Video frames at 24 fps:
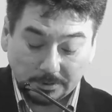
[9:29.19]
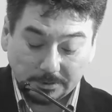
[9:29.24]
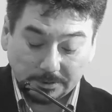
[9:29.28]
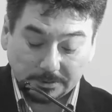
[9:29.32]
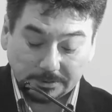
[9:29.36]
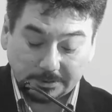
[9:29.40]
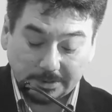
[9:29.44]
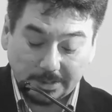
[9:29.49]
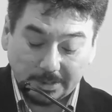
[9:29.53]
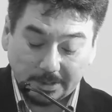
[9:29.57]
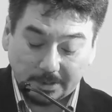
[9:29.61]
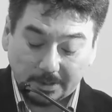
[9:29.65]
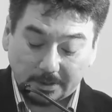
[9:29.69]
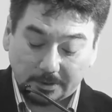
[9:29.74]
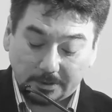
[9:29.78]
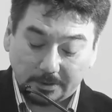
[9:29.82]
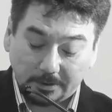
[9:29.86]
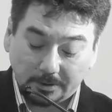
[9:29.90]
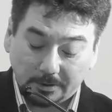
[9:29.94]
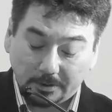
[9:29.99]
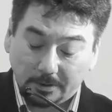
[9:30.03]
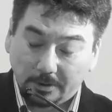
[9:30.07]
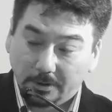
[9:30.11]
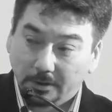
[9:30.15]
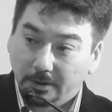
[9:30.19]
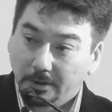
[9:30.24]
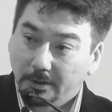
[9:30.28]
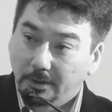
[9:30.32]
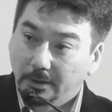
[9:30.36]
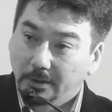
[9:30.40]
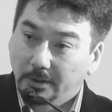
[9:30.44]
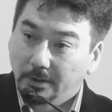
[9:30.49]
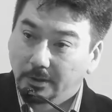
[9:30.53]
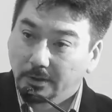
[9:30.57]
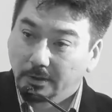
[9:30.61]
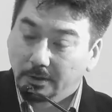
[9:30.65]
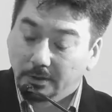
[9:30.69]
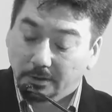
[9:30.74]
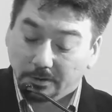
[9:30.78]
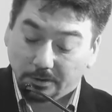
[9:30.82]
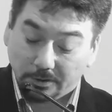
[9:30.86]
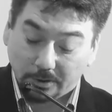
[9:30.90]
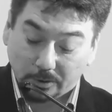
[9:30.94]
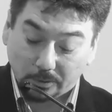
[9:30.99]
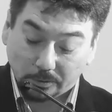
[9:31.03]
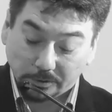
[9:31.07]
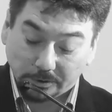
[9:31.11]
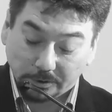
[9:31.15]
Second,
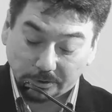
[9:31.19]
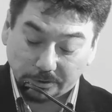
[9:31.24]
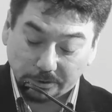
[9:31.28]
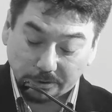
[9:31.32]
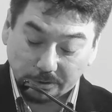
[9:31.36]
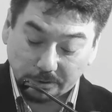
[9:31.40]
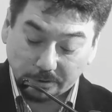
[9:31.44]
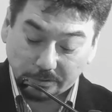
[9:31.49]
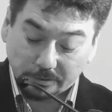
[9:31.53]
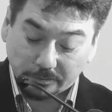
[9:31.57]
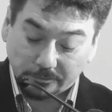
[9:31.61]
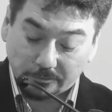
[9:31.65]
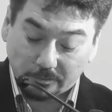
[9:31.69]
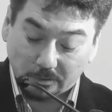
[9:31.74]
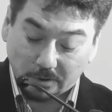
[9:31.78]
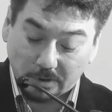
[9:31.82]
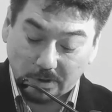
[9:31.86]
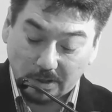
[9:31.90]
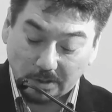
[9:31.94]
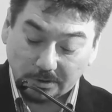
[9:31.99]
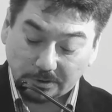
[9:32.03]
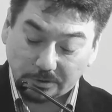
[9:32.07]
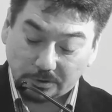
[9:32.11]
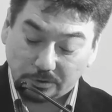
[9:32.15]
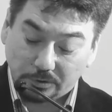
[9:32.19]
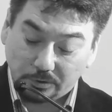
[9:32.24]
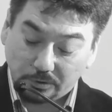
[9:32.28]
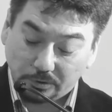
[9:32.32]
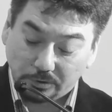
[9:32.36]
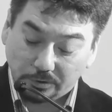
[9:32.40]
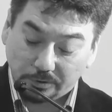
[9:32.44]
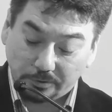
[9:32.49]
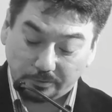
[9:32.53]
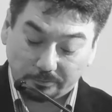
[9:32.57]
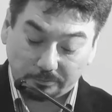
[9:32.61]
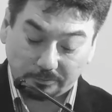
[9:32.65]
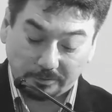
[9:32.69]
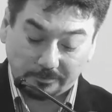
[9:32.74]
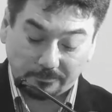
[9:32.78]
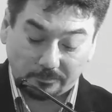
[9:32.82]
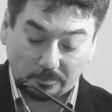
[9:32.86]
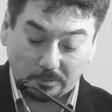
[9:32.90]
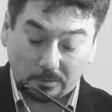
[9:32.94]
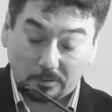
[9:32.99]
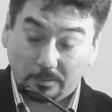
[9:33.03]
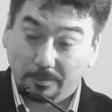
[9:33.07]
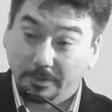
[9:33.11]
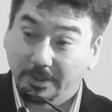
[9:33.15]
there was a search for constitutional
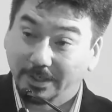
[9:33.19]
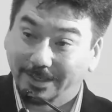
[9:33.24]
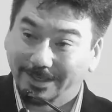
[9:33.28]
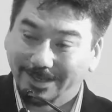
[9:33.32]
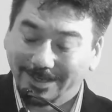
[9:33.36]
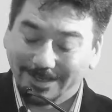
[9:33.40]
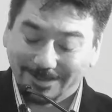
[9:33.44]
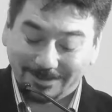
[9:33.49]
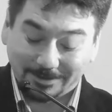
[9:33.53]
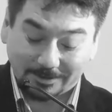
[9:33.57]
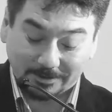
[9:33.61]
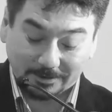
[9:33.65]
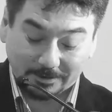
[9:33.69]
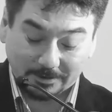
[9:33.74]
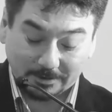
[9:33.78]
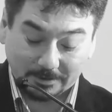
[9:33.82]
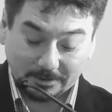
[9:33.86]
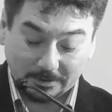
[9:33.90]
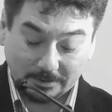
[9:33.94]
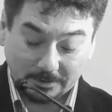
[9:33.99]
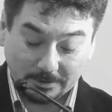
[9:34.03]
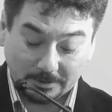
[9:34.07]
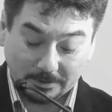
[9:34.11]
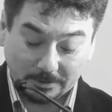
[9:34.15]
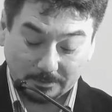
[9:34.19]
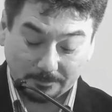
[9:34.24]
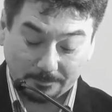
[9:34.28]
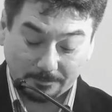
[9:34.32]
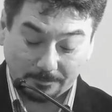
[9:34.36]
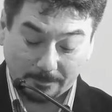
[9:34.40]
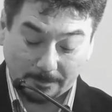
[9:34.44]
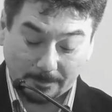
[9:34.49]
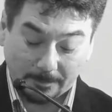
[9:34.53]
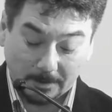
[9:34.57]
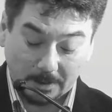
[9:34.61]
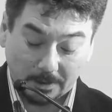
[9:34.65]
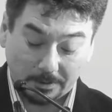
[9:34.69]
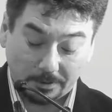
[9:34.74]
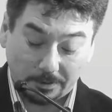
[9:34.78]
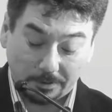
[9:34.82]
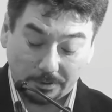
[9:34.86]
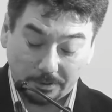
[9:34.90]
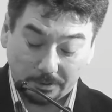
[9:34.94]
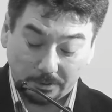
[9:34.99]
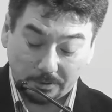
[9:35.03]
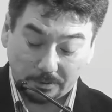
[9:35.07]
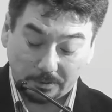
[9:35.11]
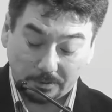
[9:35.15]
reform in Canada. And
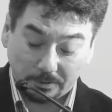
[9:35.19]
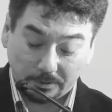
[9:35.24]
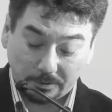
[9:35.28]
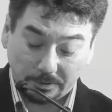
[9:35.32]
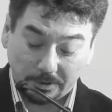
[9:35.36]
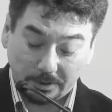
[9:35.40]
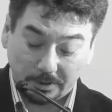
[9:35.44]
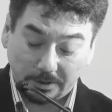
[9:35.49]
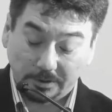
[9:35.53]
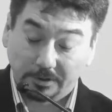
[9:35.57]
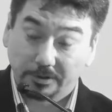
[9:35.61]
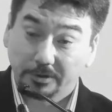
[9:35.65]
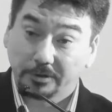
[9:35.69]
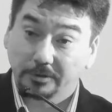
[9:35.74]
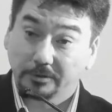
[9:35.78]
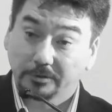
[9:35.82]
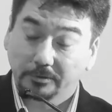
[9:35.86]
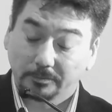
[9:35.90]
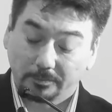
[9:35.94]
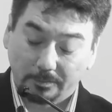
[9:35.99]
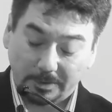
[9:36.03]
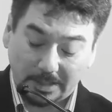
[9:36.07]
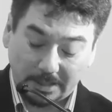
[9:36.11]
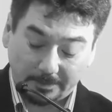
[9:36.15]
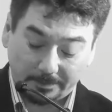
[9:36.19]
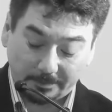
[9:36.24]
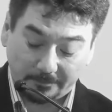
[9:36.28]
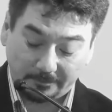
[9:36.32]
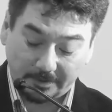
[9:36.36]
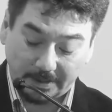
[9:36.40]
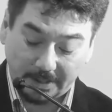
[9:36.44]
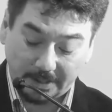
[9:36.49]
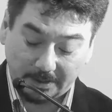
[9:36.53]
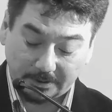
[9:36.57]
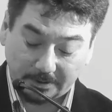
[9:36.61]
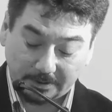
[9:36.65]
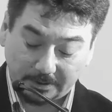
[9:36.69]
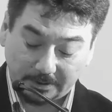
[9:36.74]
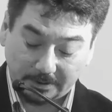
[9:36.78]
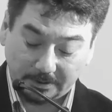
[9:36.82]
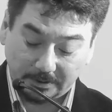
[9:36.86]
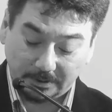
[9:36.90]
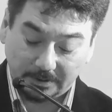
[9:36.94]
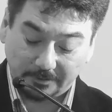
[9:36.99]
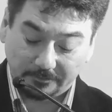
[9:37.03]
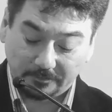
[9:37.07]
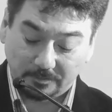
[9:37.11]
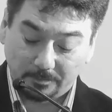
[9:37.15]
third, the internal map of Canada
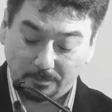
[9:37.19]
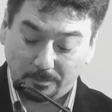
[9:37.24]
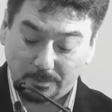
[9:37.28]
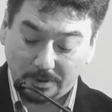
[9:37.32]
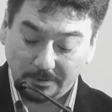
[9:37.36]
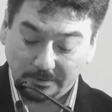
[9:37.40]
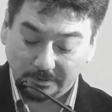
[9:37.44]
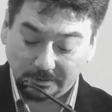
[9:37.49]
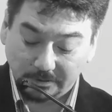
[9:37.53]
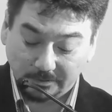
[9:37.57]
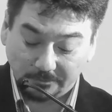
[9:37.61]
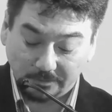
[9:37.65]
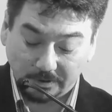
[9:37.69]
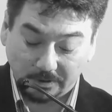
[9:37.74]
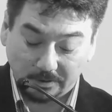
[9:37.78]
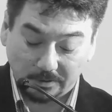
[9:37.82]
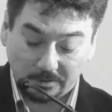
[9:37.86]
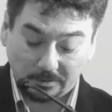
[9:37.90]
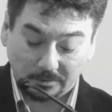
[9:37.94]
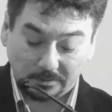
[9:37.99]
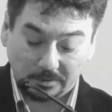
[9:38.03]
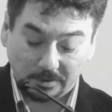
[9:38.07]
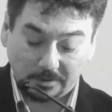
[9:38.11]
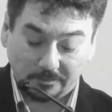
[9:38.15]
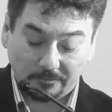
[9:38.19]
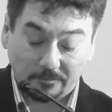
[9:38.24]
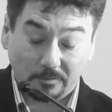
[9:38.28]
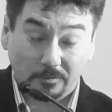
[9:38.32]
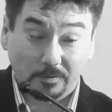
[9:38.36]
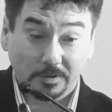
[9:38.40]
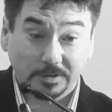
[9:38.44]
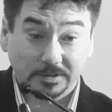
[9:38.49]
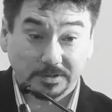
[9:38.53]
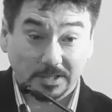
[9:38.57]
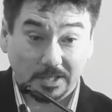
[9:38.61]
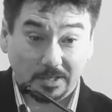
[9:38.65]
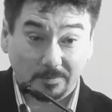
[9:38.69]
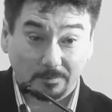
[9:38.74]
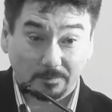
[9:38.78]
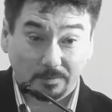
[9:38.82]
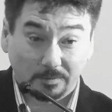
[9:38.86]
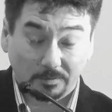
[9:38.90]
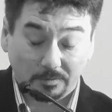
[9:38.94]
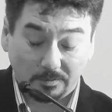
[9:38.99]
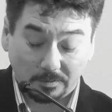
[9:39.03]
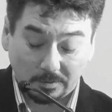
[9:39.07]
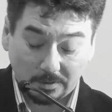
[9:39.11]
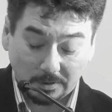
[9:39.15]
left much of the Arctic, for
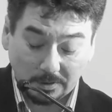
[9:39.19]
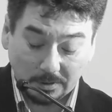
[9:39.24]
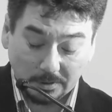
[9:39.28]
example,